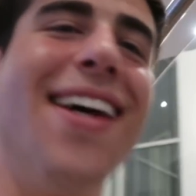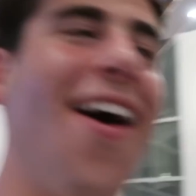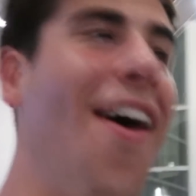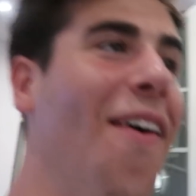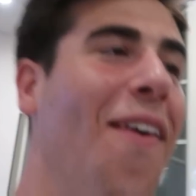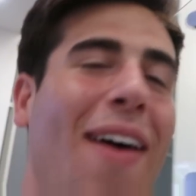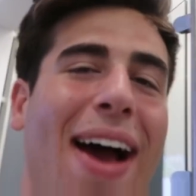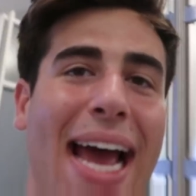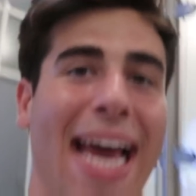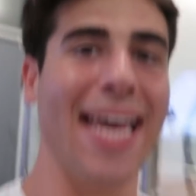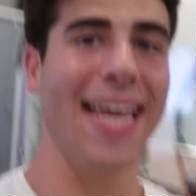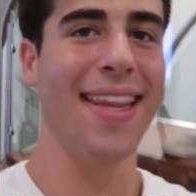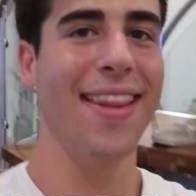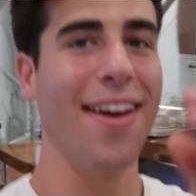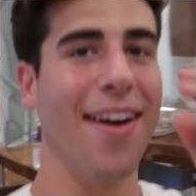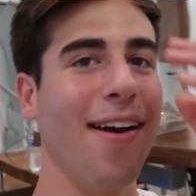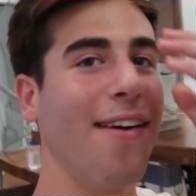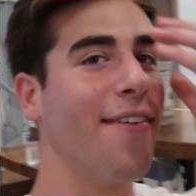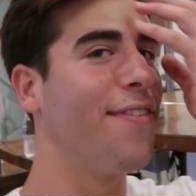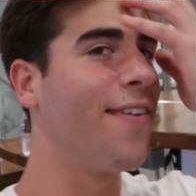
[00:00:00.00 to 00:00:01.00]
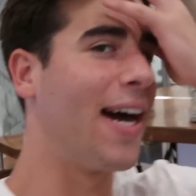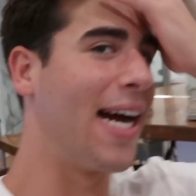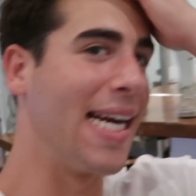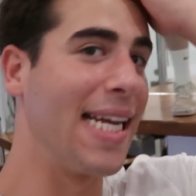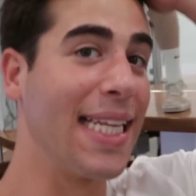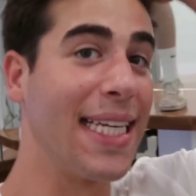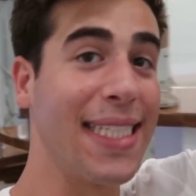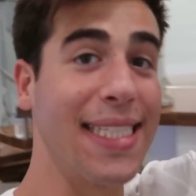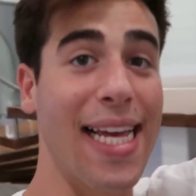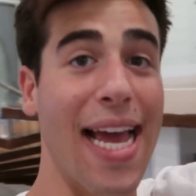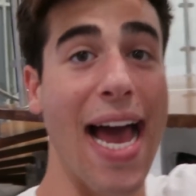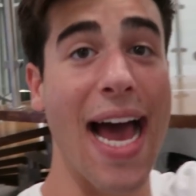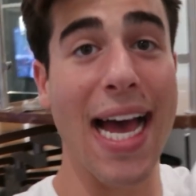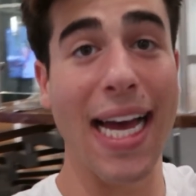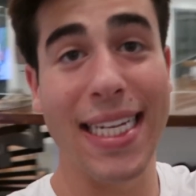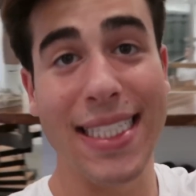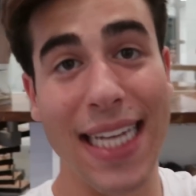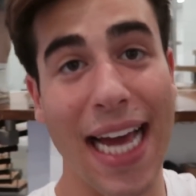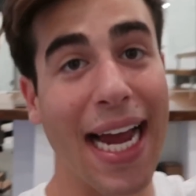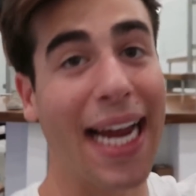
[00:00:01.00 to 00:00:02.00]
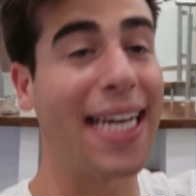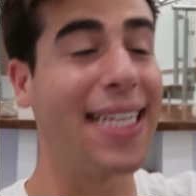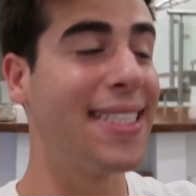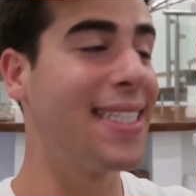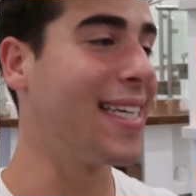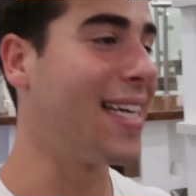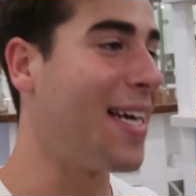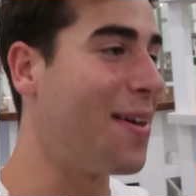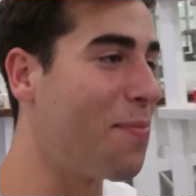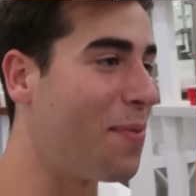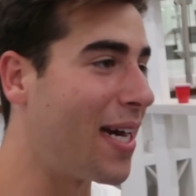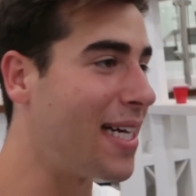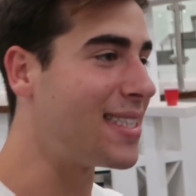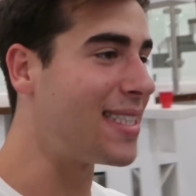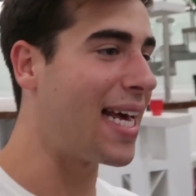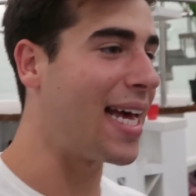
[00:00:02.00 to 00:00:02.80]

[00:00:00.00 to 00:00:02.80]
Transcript: no way they're finding this, guys. I get to keep my